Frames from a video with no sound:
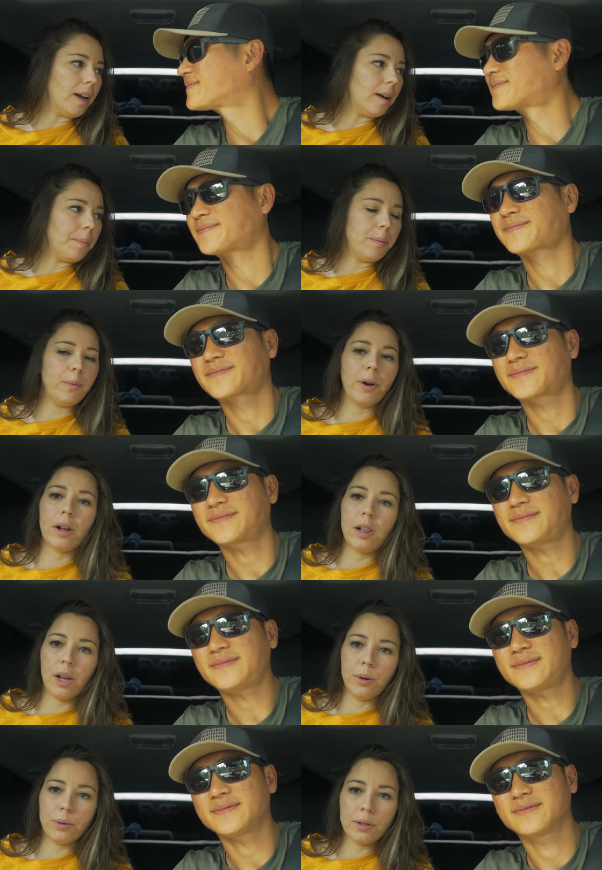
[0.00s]
Speaker 1: up, we're
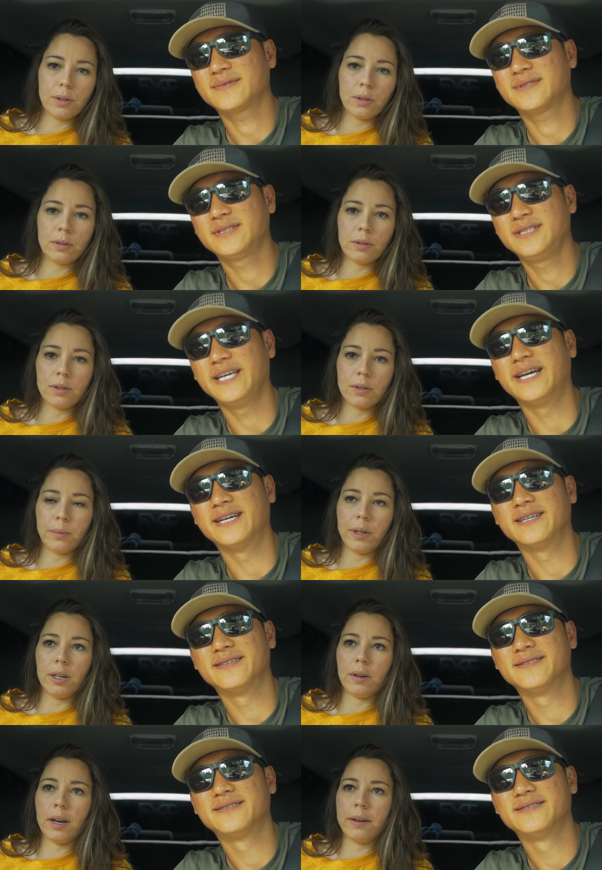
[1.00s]
close.
Speaker 2: Yeah. So we
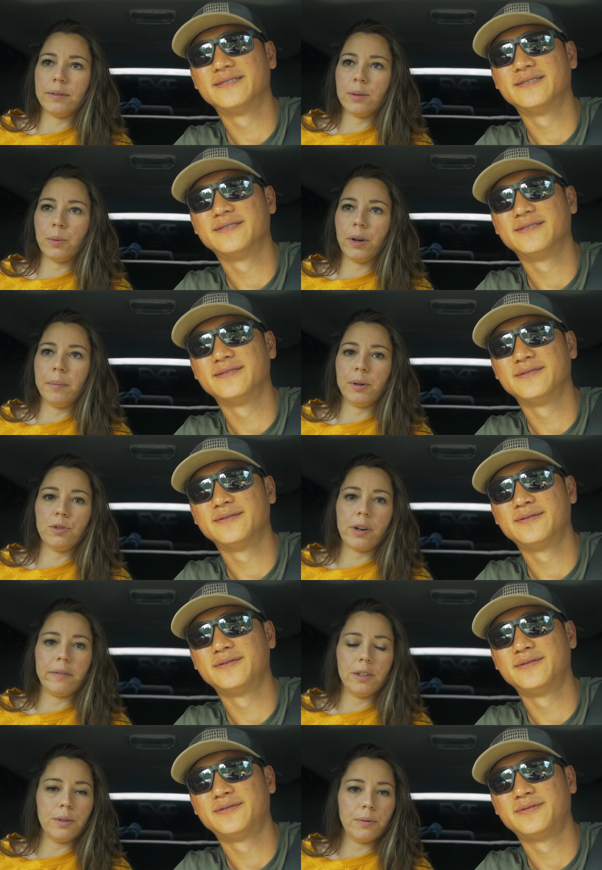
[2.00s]
don't have to worry about
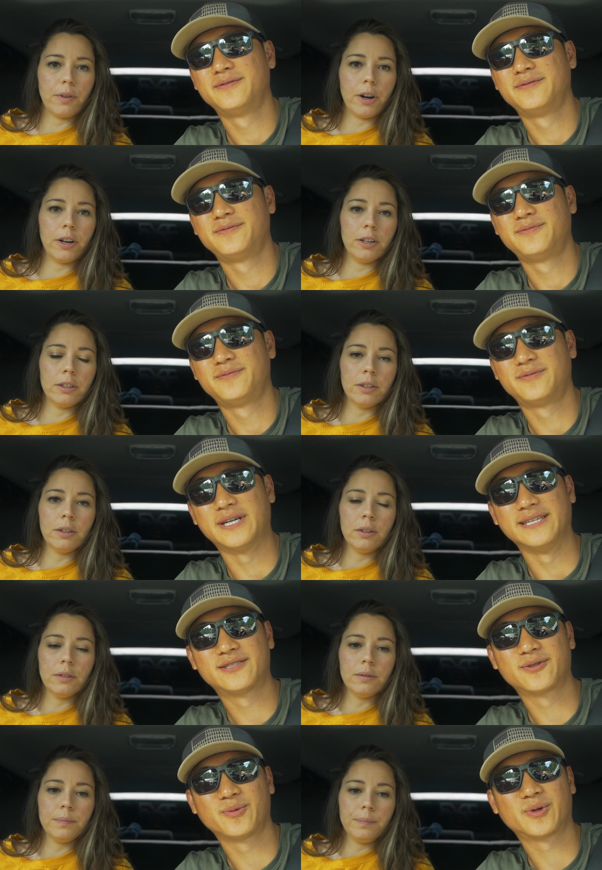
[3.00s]
driving too far.
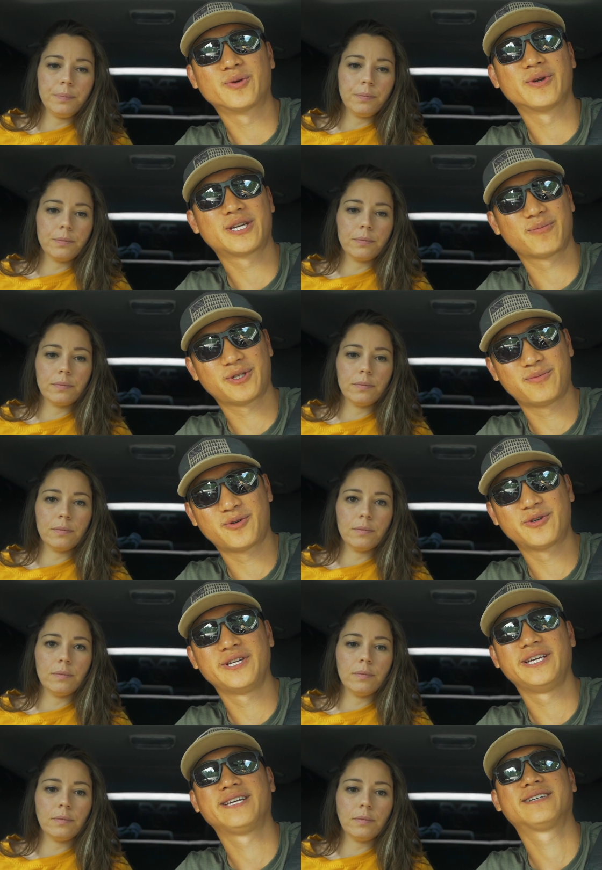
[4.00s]
Right, so we want to wake up in the
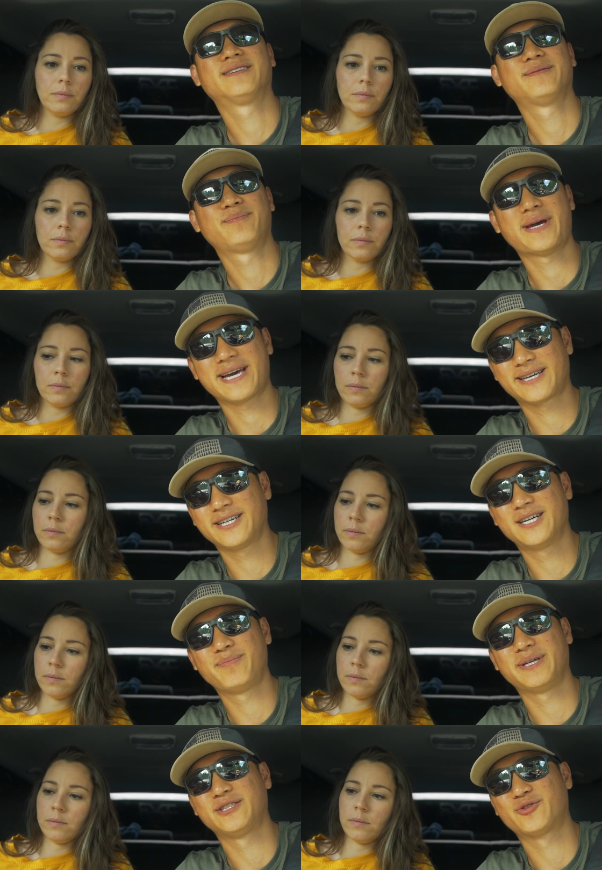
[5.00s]
morning, pack
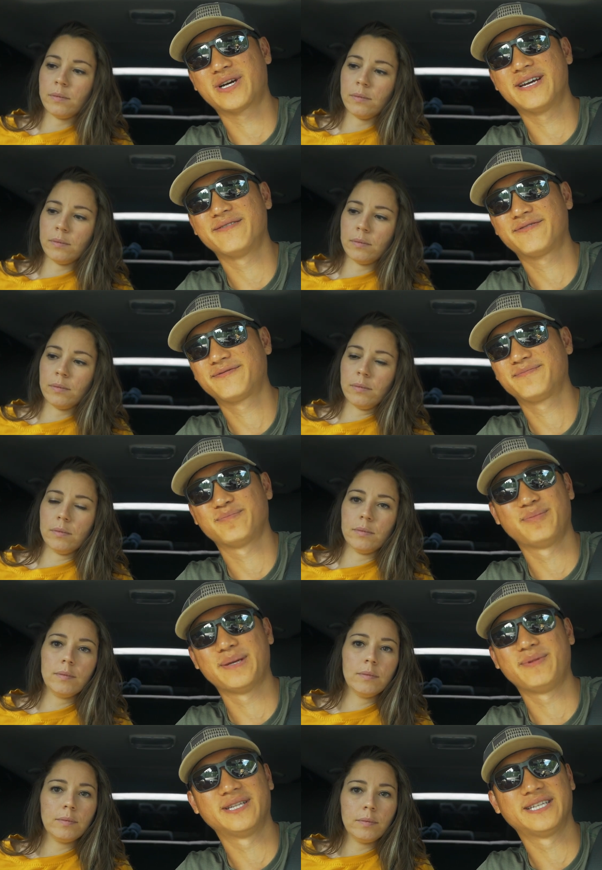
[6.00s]
up and drive
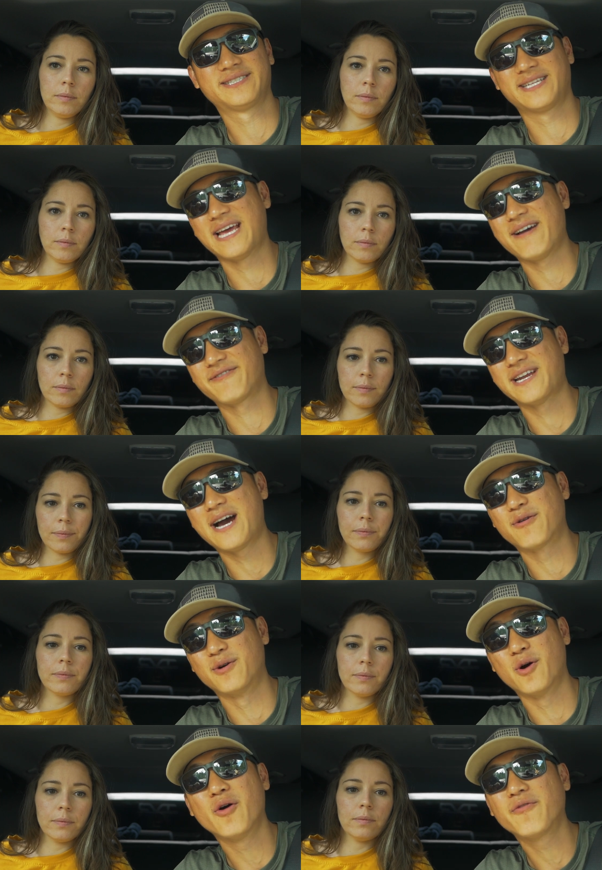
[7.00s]
maybe less than half an
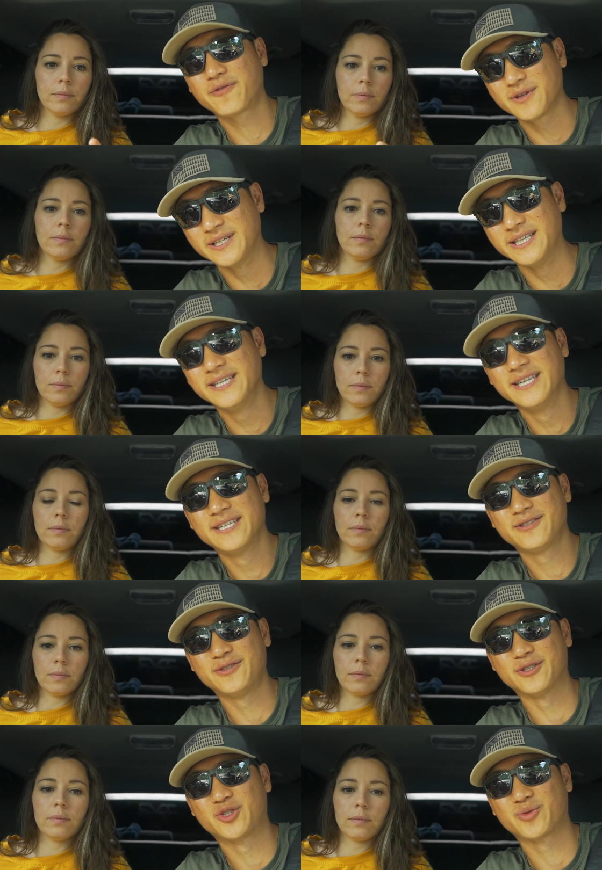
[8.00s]
hour, hopefully,
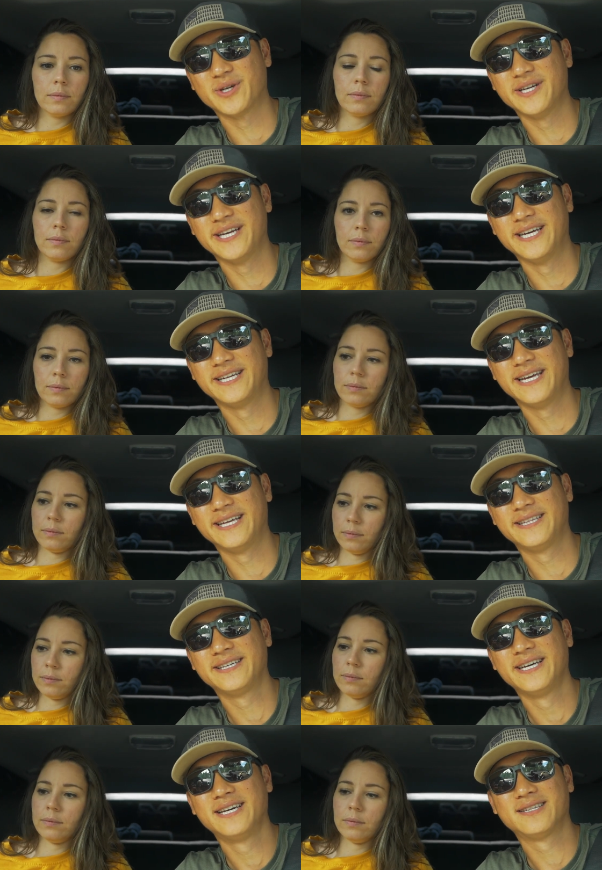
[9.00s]
to the trailhead.
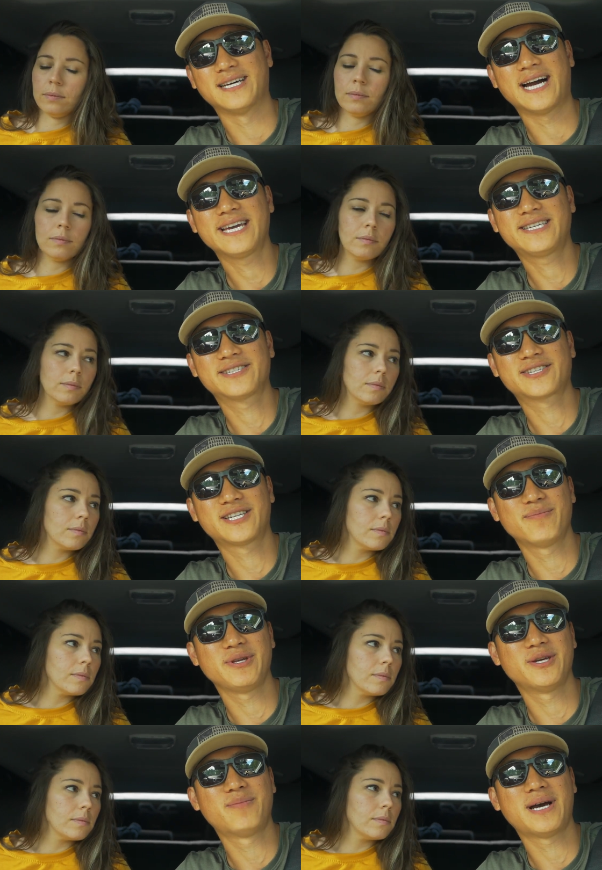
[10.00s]
And the hike is going to
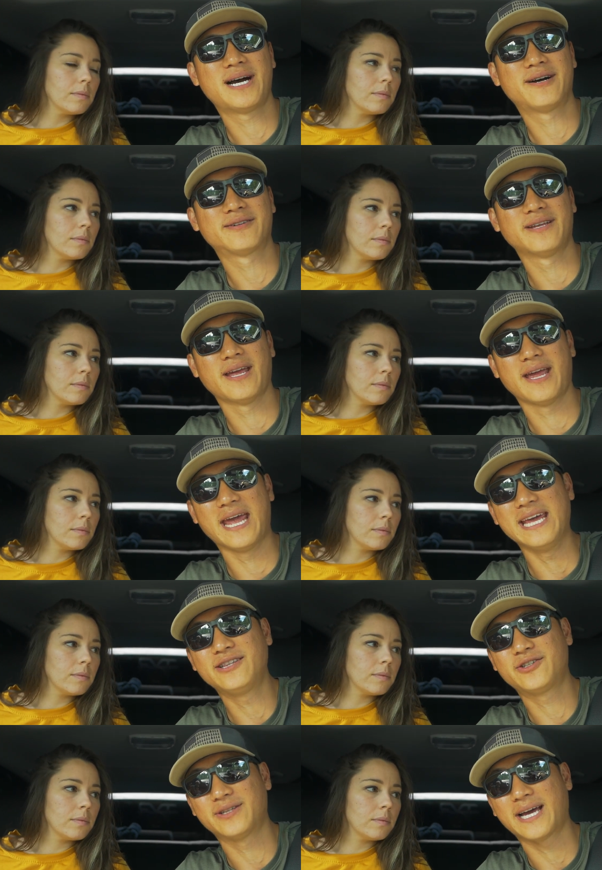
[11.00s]
be about
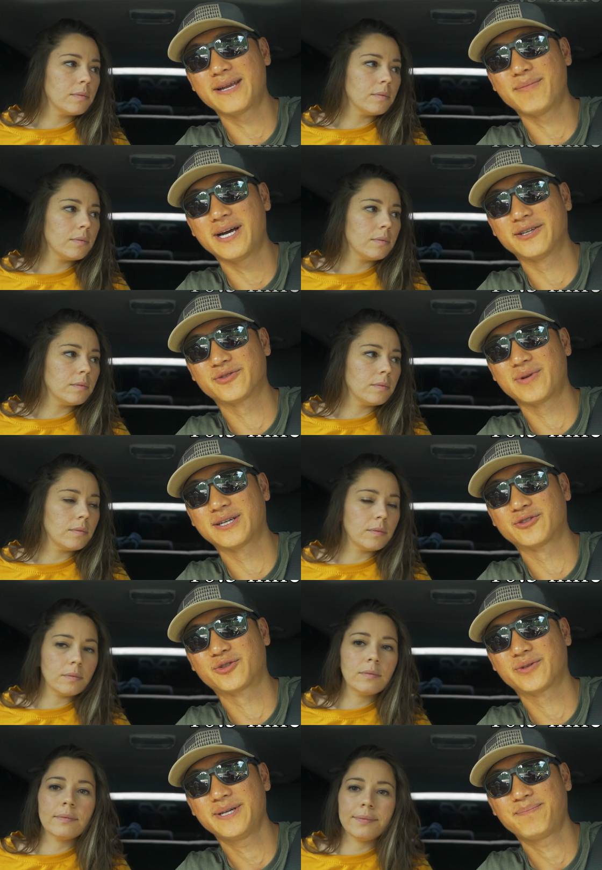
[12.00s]
8 to 9 miles round
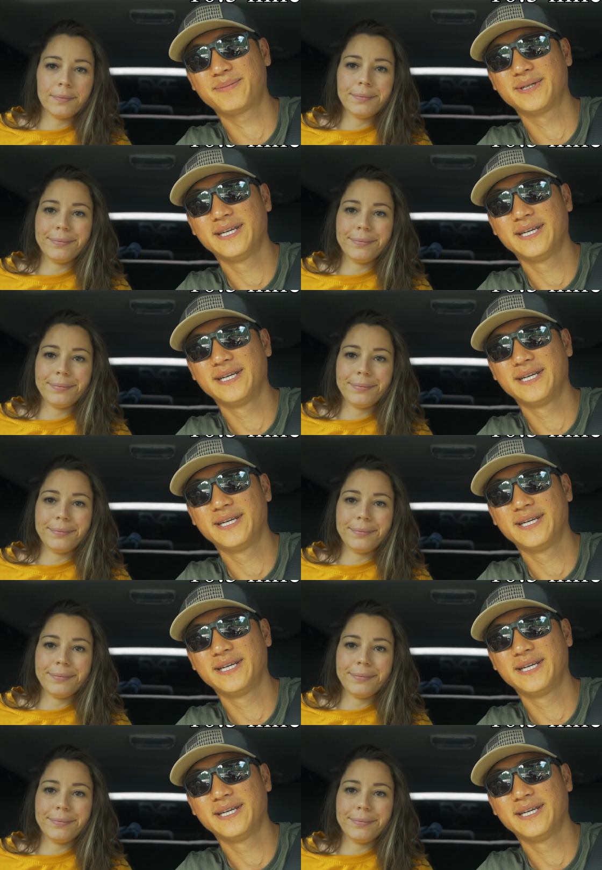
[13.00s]
trip.